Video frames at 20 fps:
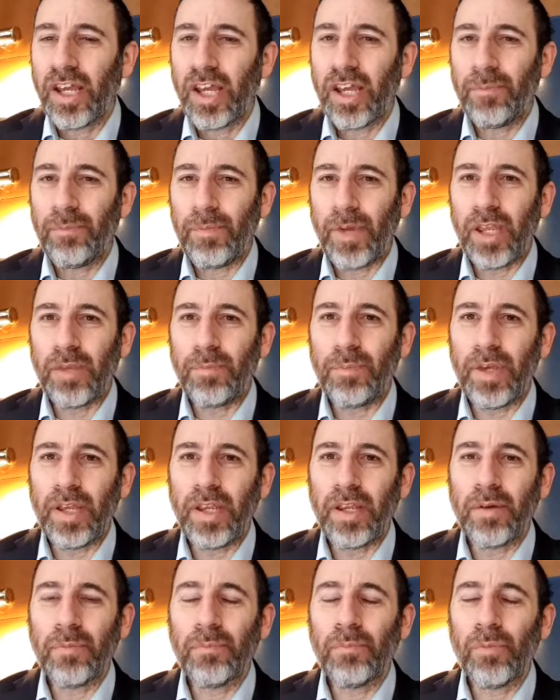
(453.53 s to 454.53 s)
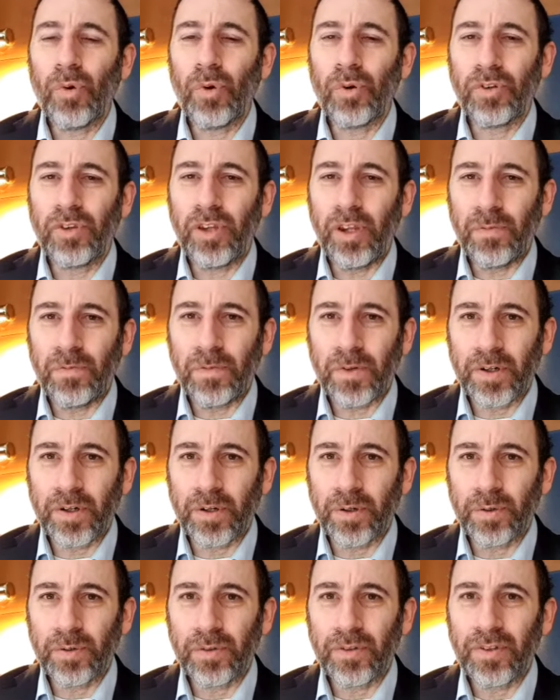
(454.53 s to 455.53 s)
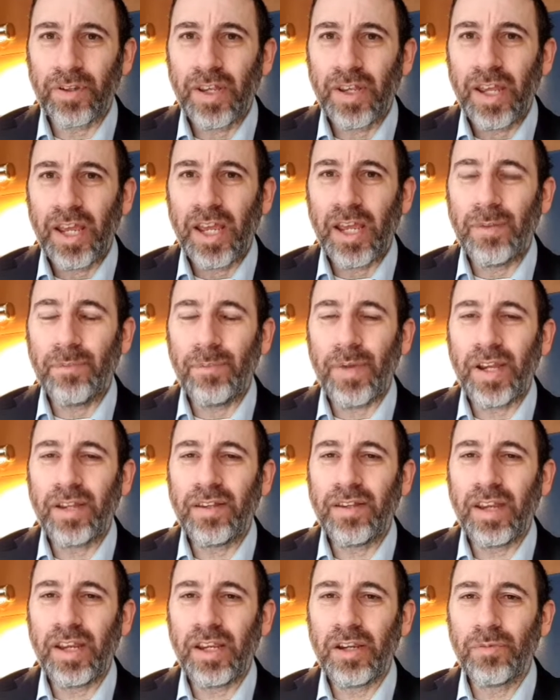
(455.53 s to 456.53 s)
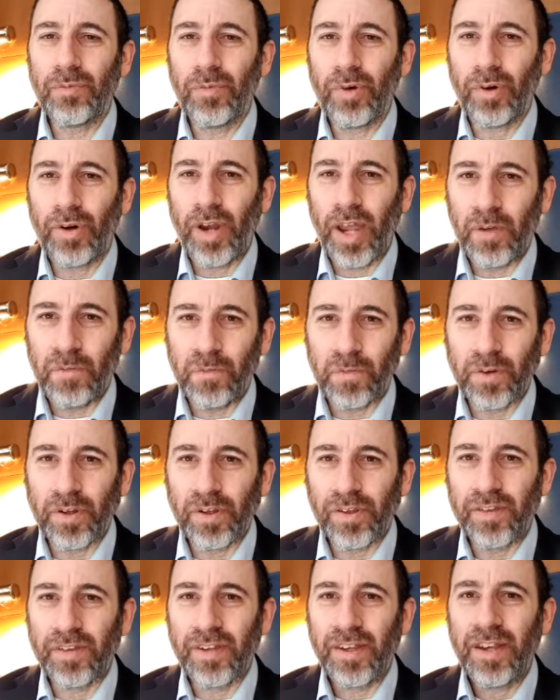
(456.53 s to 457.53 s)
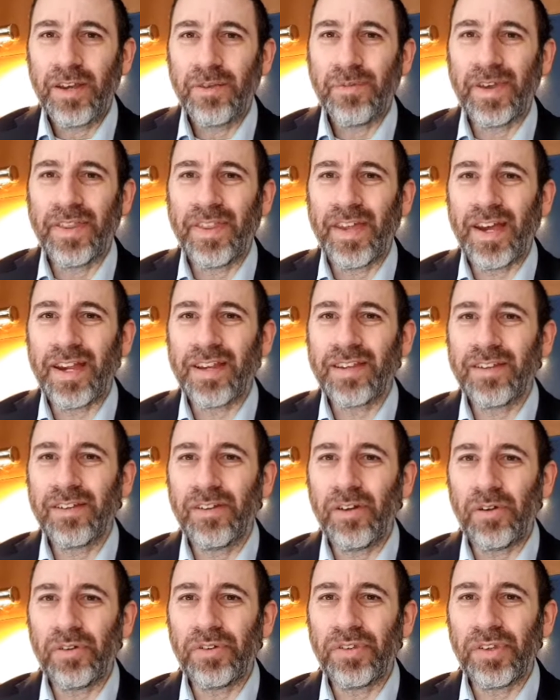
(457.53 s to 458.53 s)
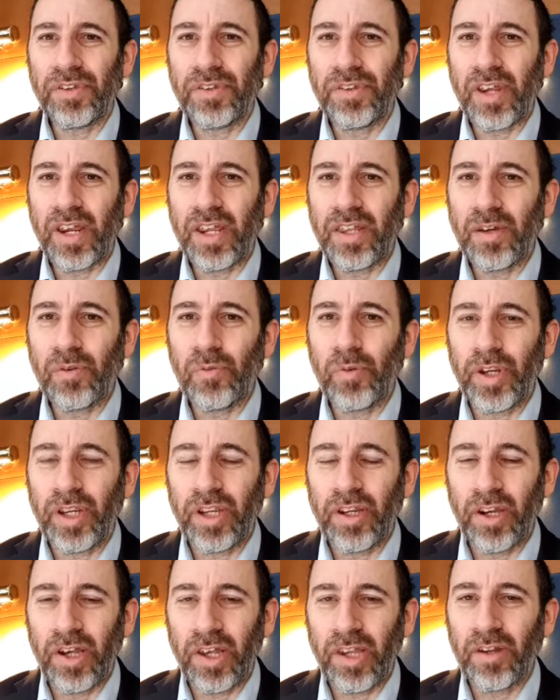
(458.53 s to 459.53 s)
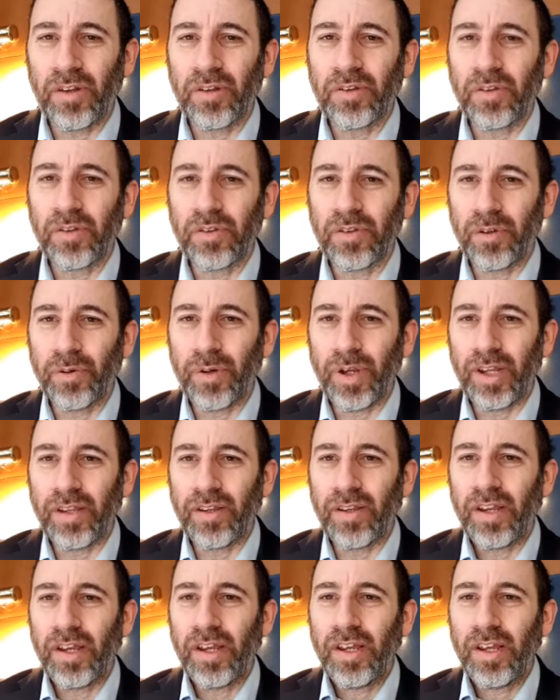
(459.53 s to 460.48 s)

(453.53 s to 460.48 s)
It may be more difficult, it may take more effort, but that's not to say that we cannot do it.